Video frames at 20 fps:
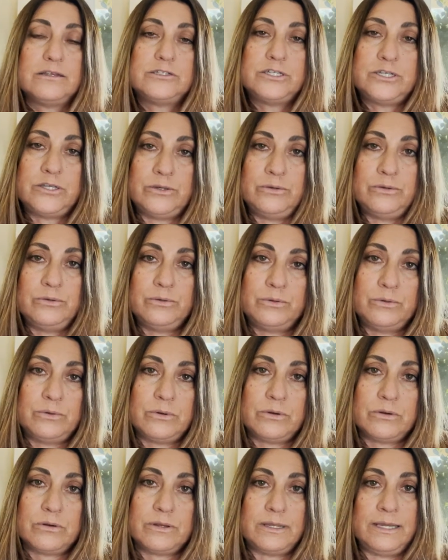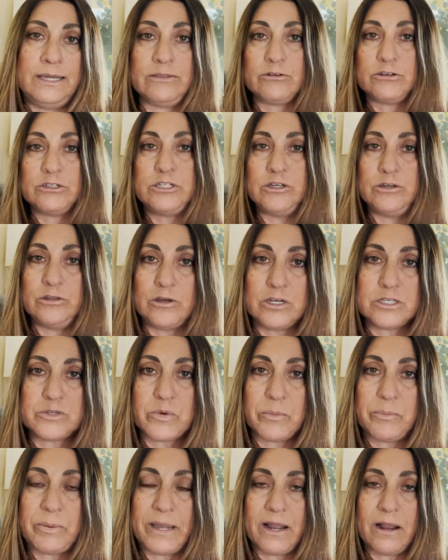to either do those
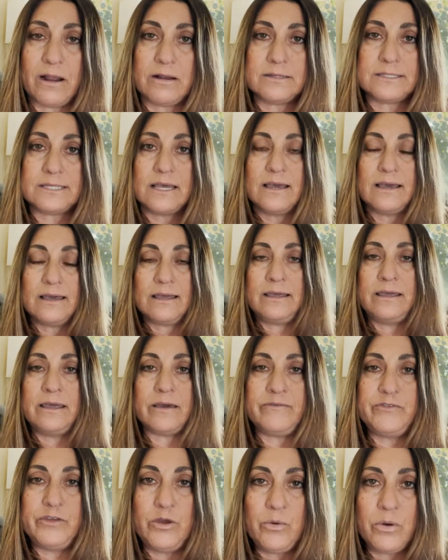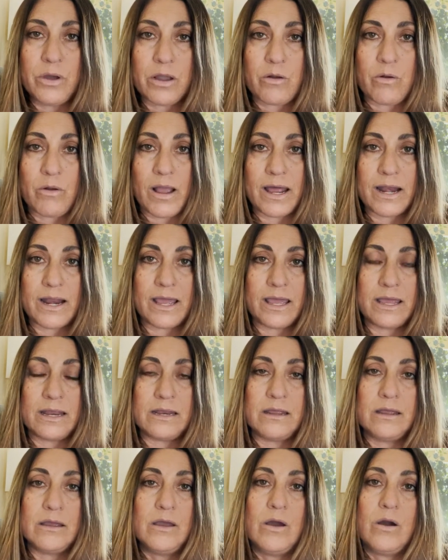repairs, give you a
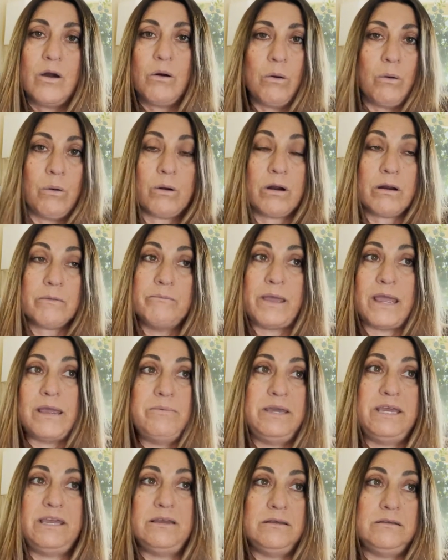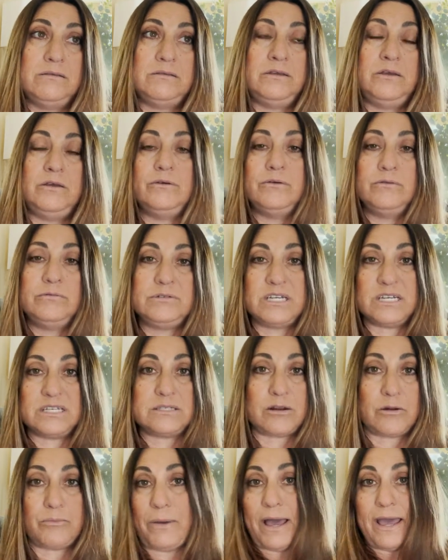credit, or maybe you
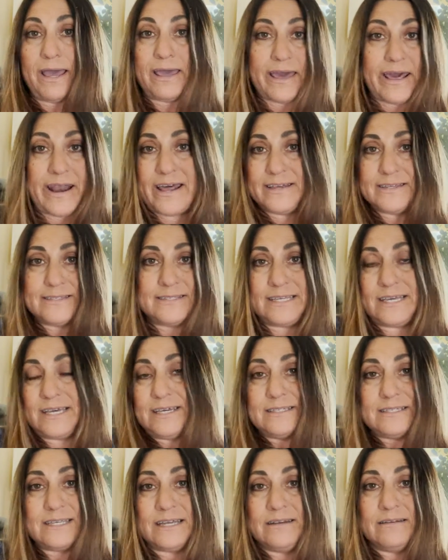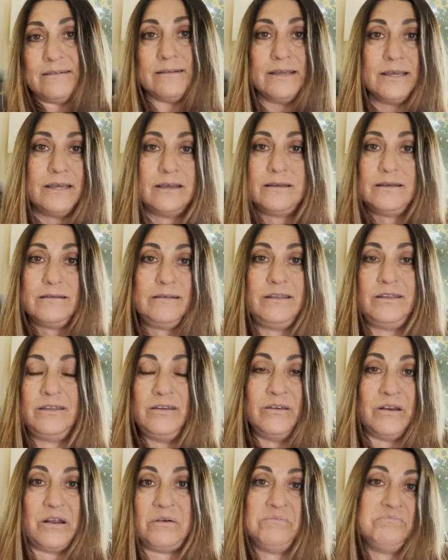just are buying it as is and
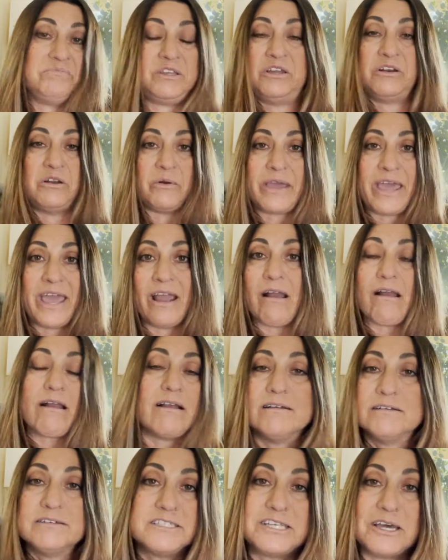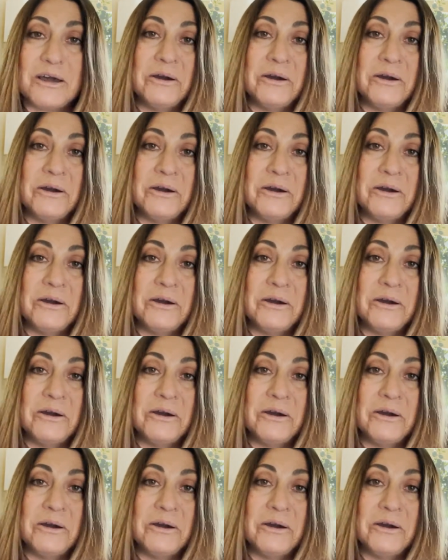you know, you don't care. So,